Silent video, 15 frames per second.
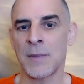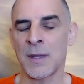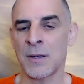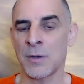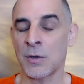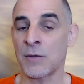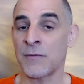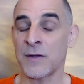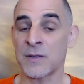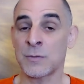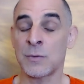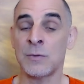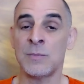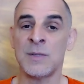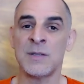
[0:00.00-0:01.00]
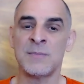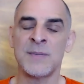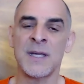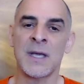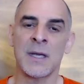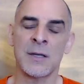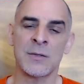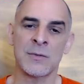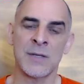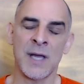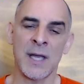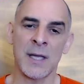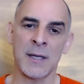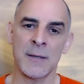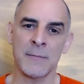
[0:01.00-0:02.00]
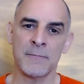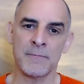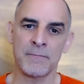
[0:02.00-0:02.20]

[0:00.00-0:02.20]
then none of us would be speaking today.